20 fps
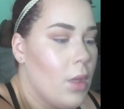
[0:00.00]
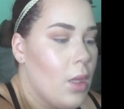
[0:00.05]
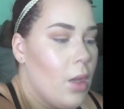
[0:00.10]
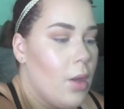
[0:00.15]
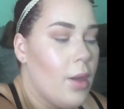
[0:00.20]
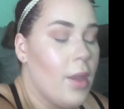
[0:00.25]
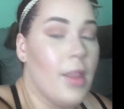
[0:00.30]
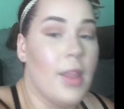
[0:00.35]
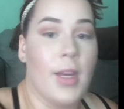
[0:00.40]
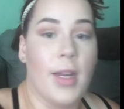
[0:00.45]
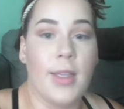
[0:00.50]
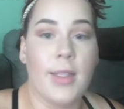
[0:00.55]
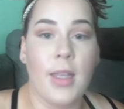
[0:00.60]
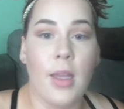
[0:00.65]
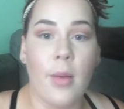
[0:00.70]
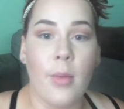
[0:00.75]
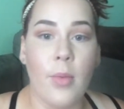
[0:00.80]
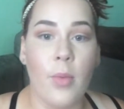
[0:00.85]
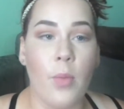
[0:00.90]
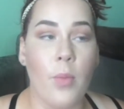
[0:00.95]
Okay, the next
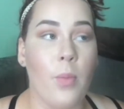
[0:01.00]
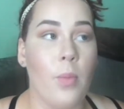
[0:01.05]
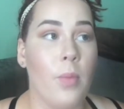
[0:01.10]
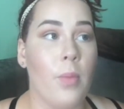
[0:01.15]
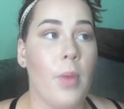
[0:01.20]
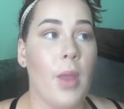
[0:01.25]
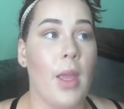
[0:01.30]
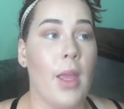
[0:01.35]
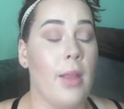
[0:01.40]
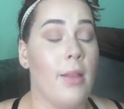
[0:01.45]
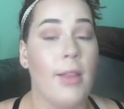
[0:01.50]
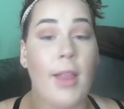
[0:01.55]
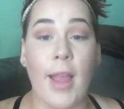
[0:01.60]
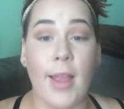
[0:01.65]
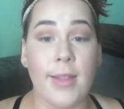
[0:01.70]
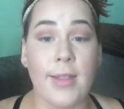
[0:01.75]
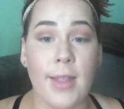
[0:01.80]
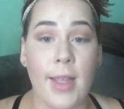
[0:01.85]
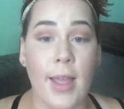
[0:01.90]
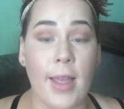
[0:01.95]
thing and
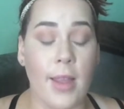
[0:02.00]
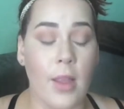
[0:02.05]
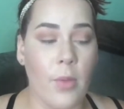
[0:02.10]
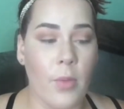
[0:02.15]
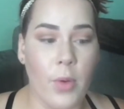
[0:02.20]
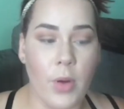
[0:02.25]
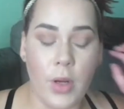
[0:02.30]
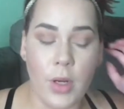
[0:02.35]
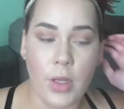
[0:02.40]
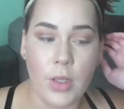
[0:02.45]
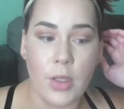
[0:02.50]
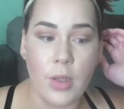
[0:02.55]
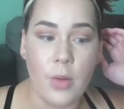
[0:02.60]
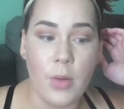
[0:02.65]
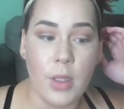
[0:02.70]
last thing that we're going to do